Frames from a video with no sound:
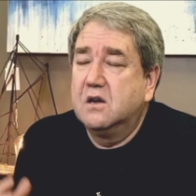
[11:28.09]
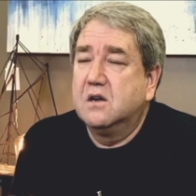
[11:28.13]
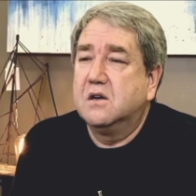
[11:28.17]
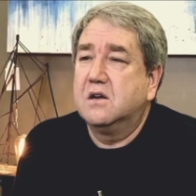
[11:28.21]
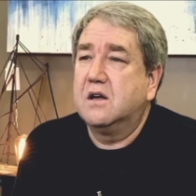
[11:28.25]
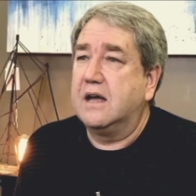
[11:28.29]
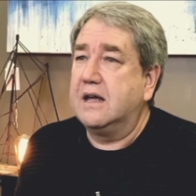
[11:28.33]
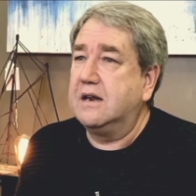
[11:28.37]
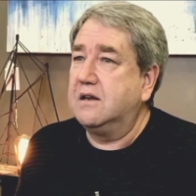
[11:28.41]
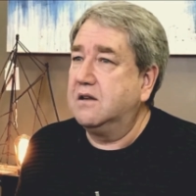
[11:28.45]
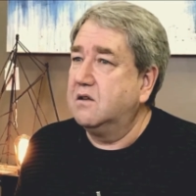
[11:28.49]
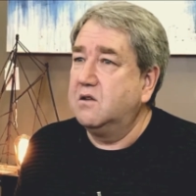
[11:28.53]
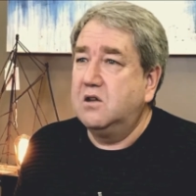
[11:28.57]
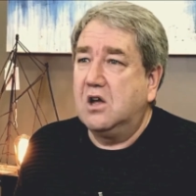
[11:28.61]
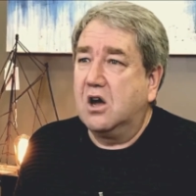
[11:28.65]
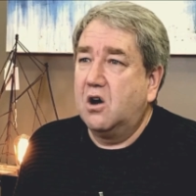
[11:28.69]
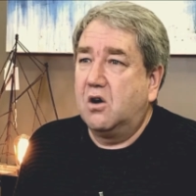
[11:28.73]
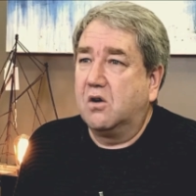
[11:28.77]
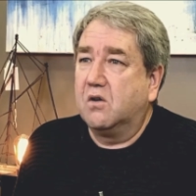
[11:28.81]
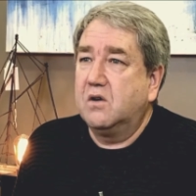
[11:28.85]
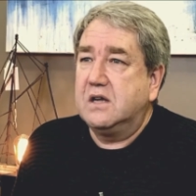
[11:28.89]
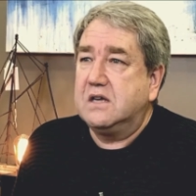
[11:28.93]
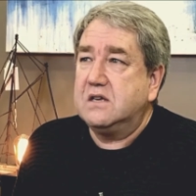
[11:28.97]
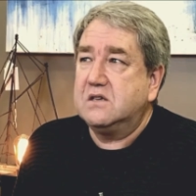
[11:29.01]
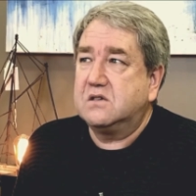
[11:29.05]
and
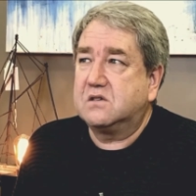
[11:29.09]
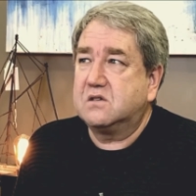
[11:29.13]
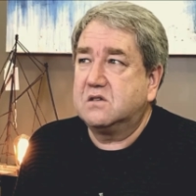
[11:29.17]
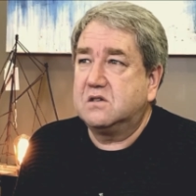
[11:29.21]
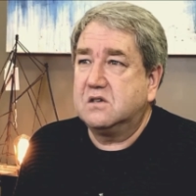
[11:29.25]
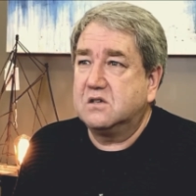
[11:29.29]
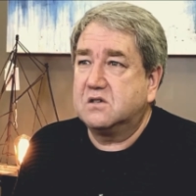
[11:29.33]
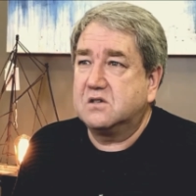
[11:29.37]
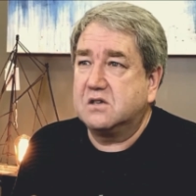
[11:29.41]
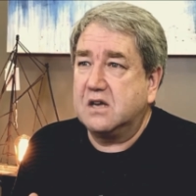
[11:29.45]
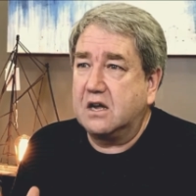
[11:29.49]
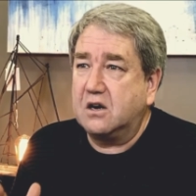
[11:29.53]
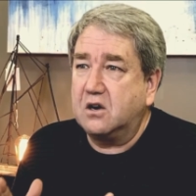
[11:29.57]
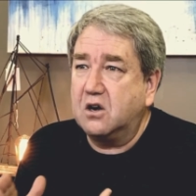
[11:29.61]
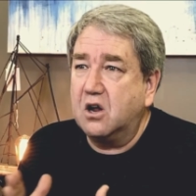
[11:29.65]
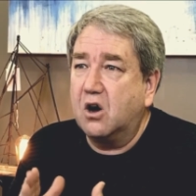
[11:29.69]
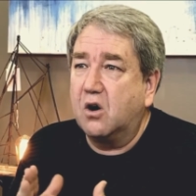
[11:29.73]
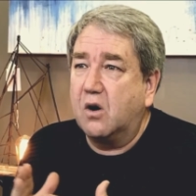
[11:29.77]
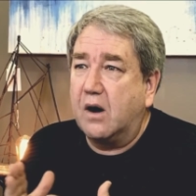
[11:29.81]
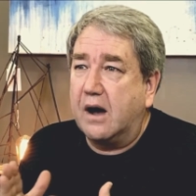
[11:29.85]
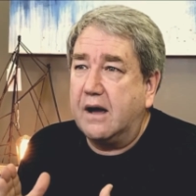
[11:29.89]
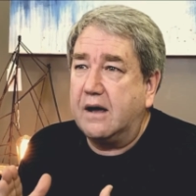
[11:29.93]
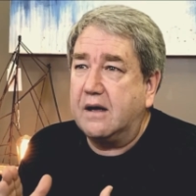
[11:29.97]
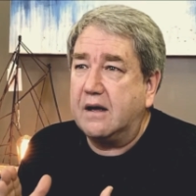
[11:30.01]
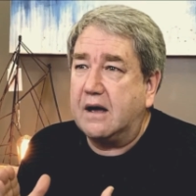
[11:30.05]
no he's he's saying no
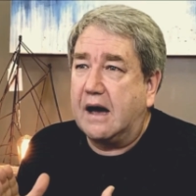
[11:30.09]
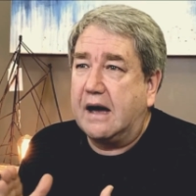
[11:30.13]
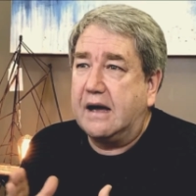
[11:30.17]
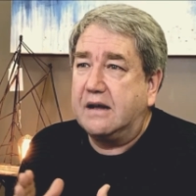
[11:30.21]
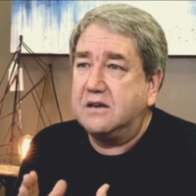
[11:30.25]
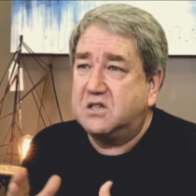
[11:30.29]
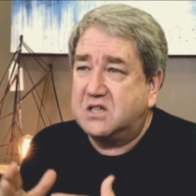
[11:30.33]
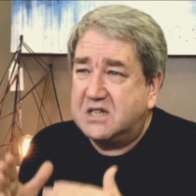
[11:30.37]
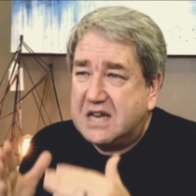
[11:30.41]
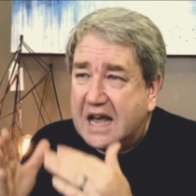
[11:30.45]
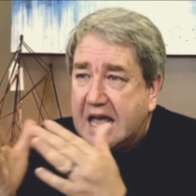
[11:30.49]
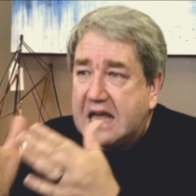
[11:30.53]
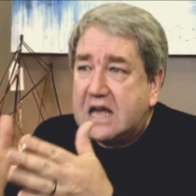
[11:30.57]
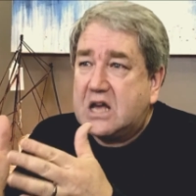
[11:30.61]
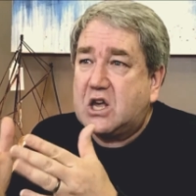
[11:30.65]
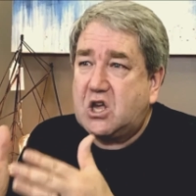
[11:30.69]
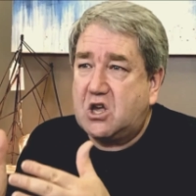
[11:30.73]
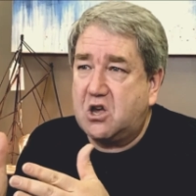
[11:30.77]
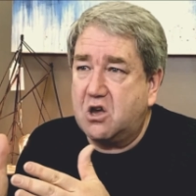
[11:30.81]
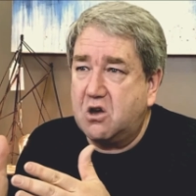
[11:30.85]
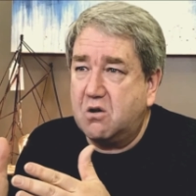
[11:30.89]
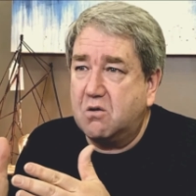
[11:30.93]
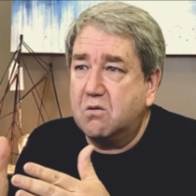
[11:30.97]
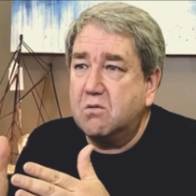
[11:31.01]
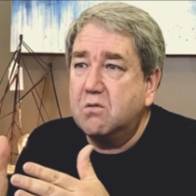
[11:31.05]
i i take
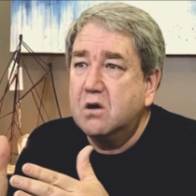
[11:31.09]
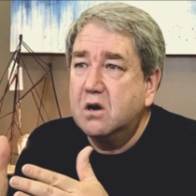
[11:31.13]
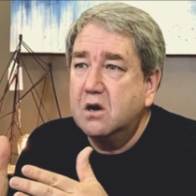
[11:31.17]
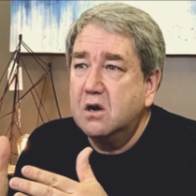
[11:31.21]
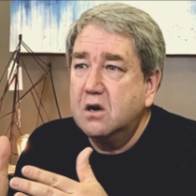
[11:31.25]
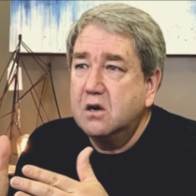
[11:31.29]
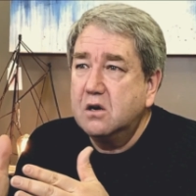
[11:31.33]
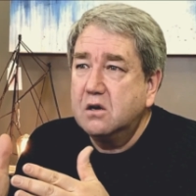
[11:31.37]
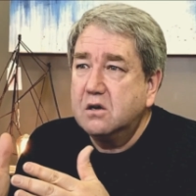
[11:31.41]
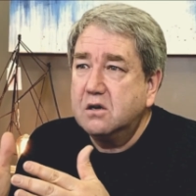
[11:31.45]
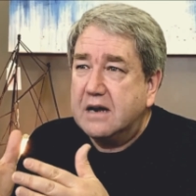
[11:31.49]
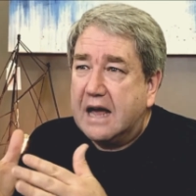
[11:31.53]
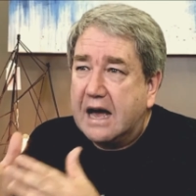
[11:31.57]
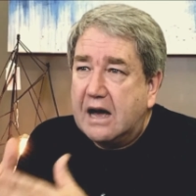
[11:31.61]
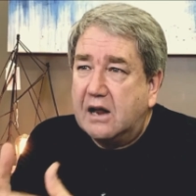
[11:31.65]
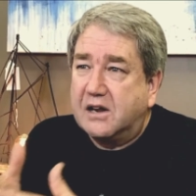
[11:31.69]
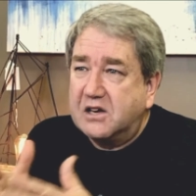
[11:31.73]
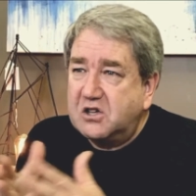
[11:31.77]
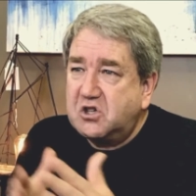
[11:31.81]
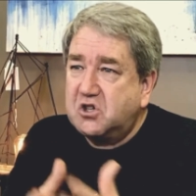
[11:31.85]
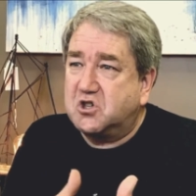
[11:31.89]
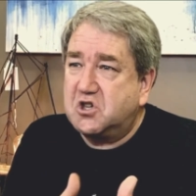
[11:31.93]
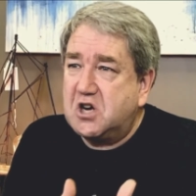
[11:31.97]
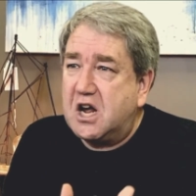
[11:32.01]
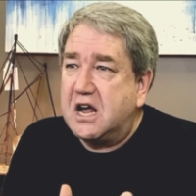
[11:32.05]
you now
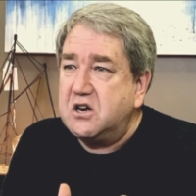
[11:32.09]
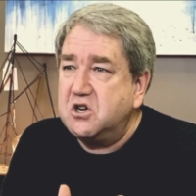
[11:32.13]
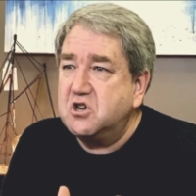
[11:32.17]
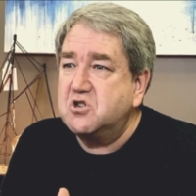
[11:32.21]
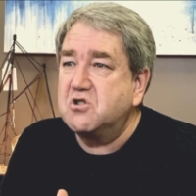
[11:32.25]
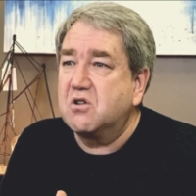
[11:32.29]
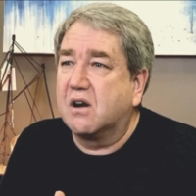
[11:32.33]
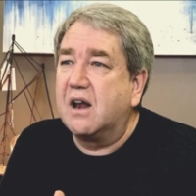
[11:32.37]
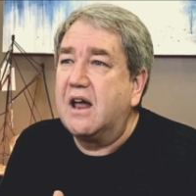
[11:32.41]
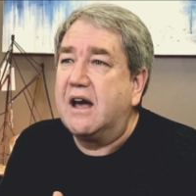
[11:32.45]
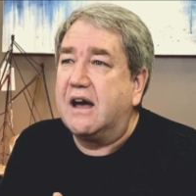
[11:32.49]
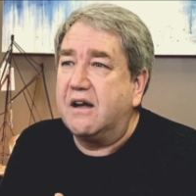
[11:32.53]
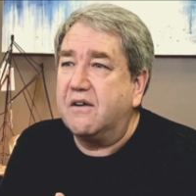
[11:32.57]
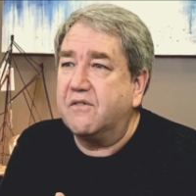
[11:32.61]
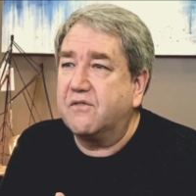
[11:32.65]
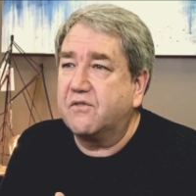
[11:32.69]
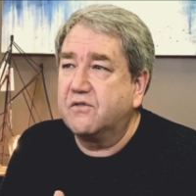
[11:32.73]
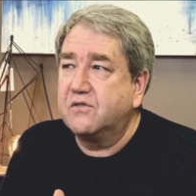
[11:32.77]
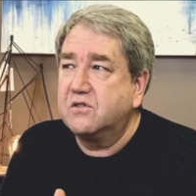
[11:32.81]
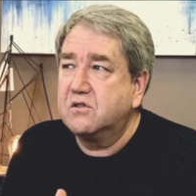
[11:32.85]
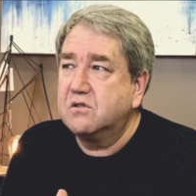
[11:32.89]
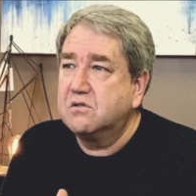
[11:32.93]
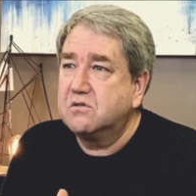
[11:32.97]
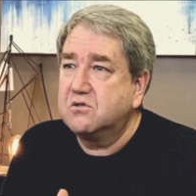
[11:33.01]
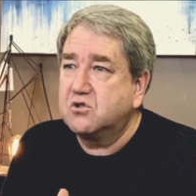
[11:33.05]
let's change your life,
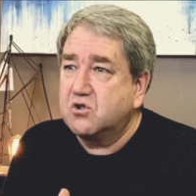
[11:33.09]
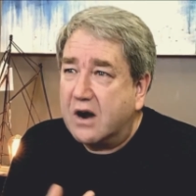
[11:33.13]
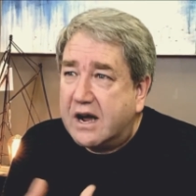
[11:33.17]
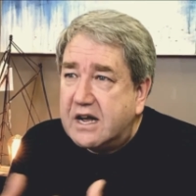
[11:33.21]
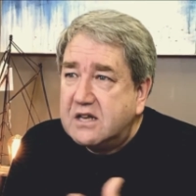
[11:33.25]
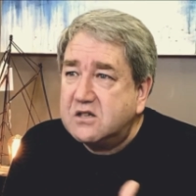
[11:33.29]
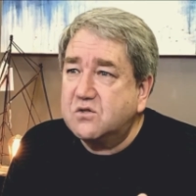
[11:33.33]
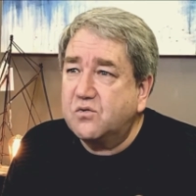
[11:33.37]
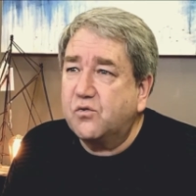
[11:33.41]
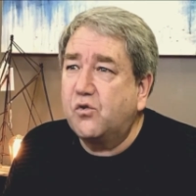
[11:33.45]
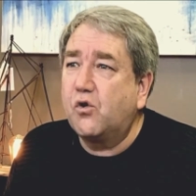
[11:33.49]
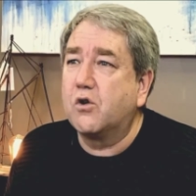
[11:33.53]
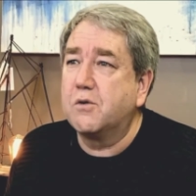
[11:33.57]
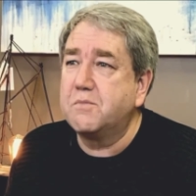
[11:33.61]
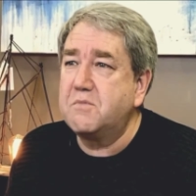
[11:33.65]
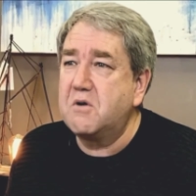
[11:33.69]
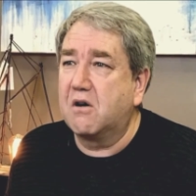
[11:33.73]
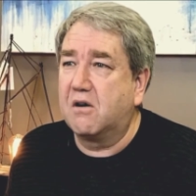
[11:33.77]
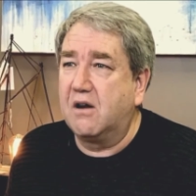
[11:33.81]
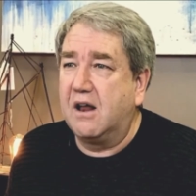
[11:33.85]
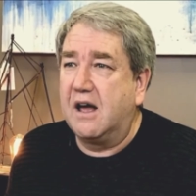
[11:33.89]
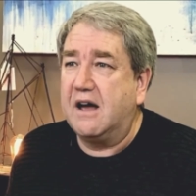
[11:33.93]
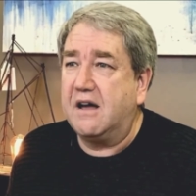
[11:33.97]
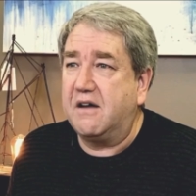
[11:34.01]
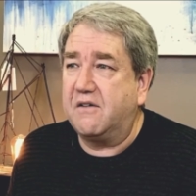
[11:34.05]
transform your
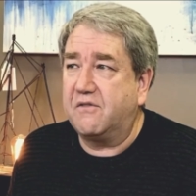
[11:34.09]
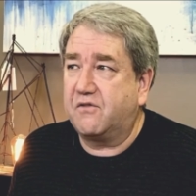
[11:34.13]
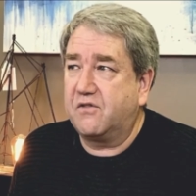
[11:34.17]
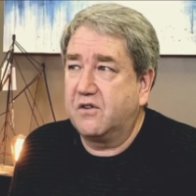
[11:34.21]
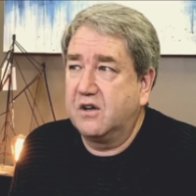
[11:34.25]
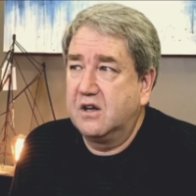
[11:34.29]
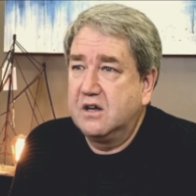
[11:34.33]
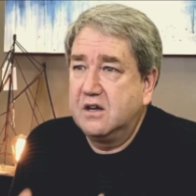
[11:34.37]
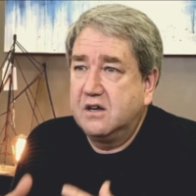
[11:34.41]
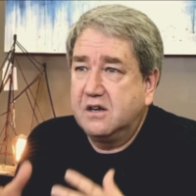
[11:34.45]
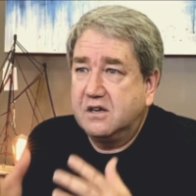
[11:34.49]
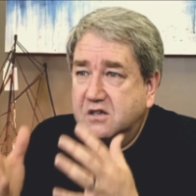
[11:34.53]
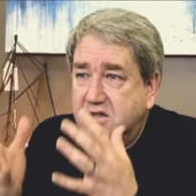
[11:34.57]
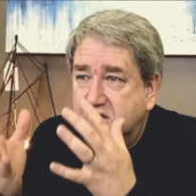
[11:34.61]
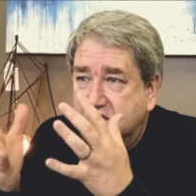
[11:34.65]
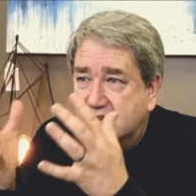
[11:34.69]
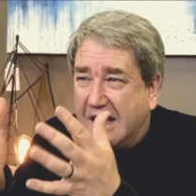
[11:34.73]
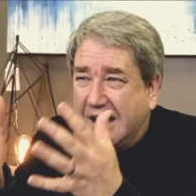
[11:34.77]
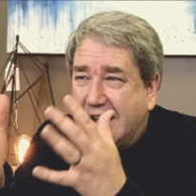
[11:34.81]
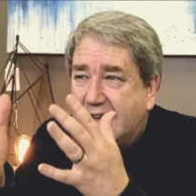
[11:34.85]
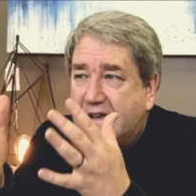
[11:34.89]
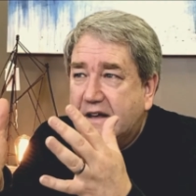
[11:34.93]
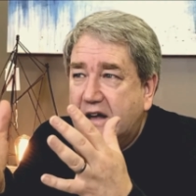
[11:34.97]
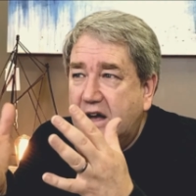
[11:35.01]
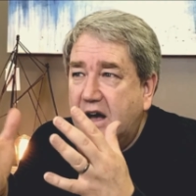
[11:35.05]
life. He says,
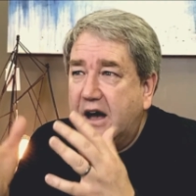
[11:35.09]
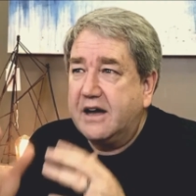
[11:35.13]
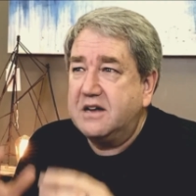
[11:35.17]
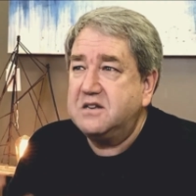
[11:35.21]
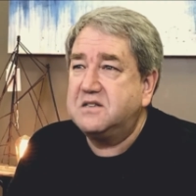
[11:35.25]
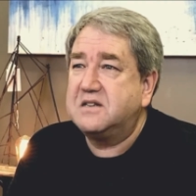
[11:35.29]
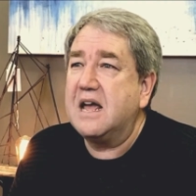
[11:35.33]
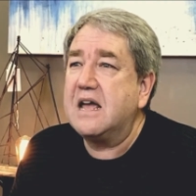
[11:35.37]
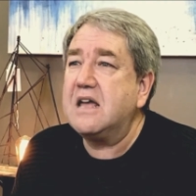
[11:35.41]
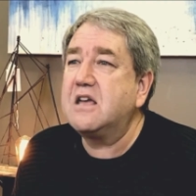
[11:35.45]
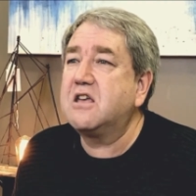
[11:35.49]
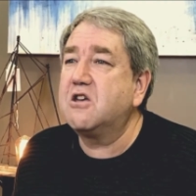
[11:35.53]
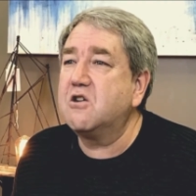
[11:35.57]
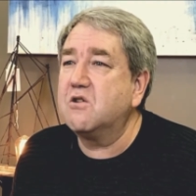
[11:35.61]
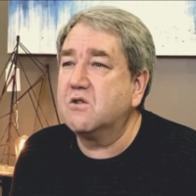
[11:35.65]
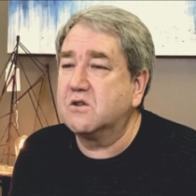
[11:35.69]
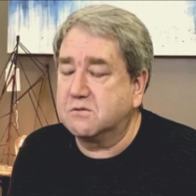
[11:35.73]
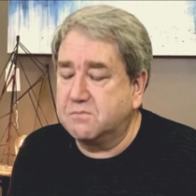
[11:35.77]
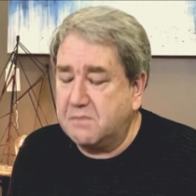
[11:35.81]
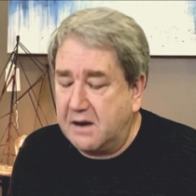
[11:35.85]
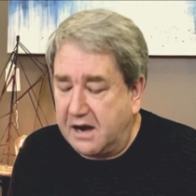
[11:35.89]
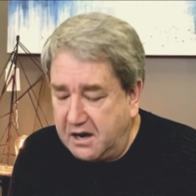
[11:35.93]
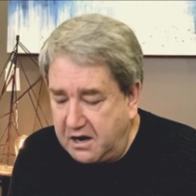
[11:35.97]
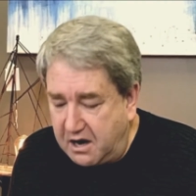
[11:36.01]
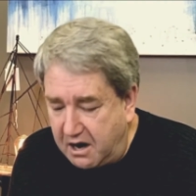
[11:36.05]
I, I take you as
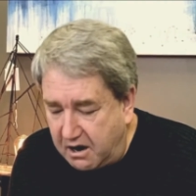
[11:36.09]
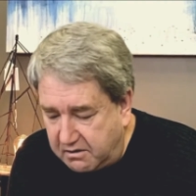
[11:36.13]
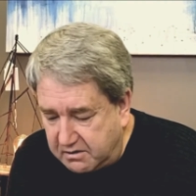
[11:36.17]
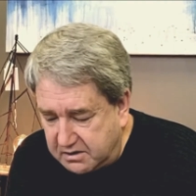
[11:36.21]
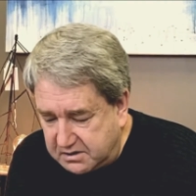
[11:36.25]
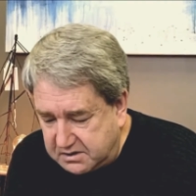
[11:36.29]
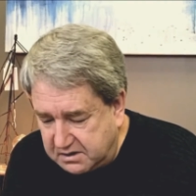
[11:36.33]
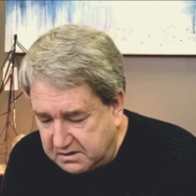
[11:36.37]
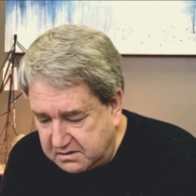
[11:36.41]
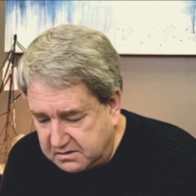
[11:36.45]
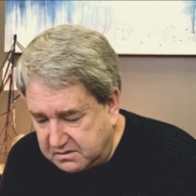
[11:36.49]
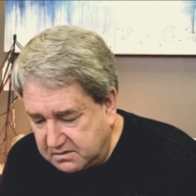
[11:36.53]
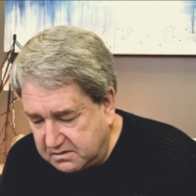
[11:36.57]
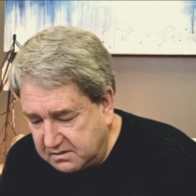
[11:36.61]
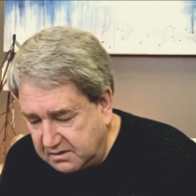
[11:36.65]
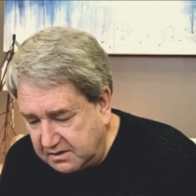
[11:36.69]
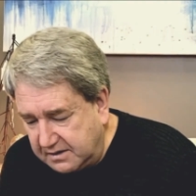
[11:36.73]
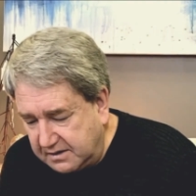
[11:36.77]
my inheritance.